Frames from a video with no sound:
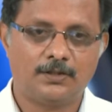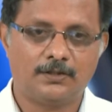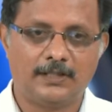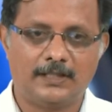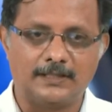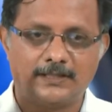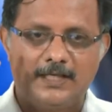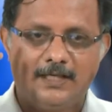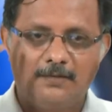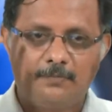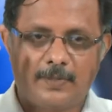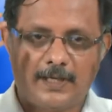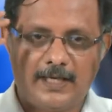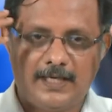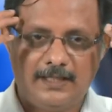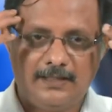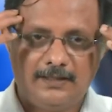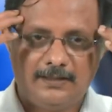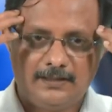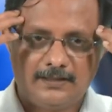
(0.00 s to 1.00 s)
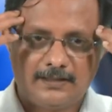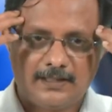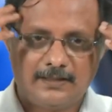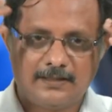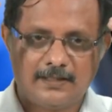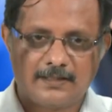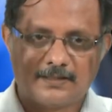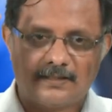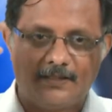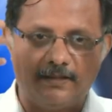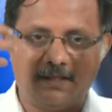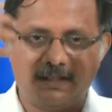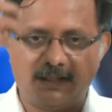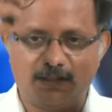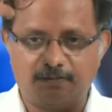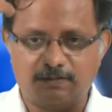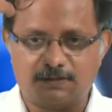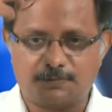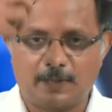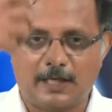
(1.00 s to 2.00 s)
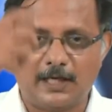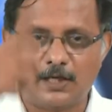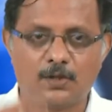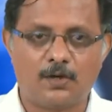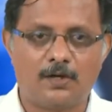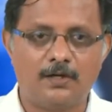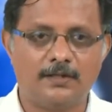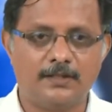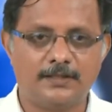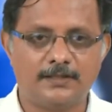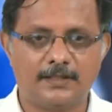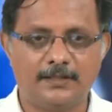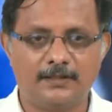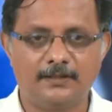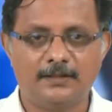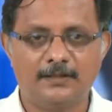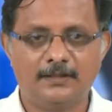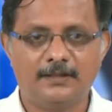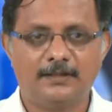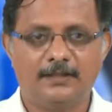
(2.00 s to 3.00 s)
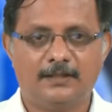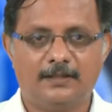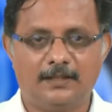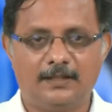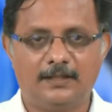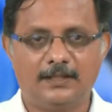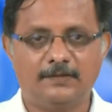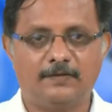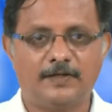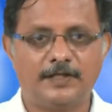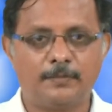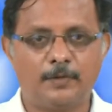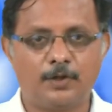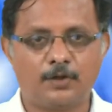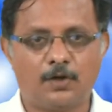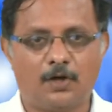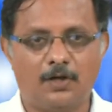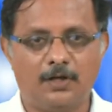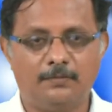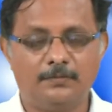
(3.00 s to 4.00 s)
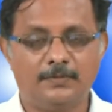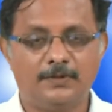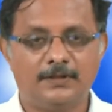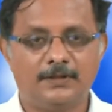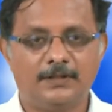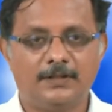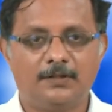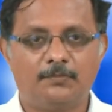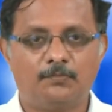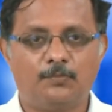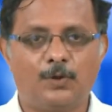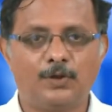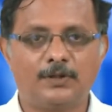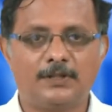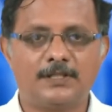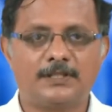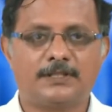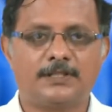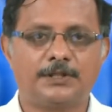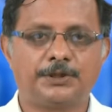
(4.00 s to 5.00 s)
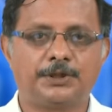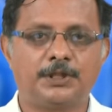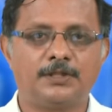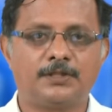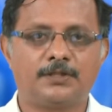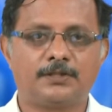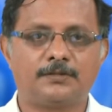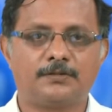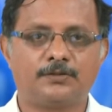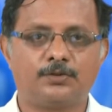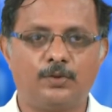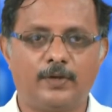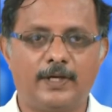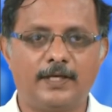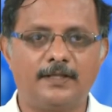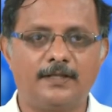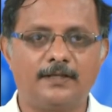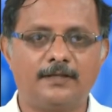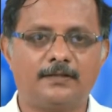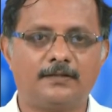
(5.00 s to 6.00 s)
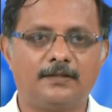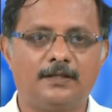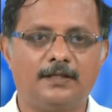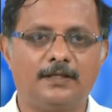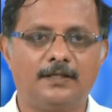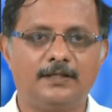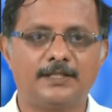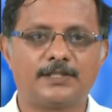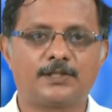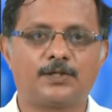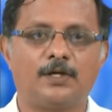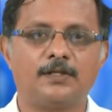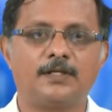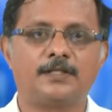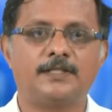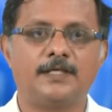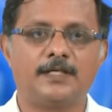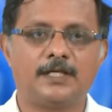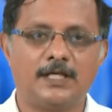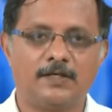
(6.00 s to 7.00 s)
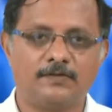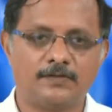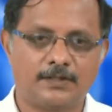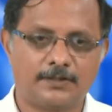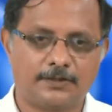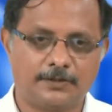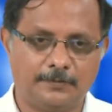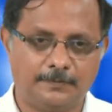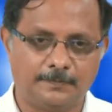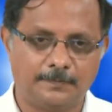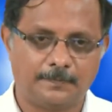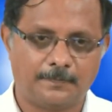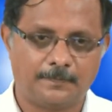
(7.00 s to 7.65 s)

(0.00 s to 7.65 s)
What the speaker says: that is like brain inside the skull and the spinal cord inside the vertebral column. Both these structures together is called the central nervous system.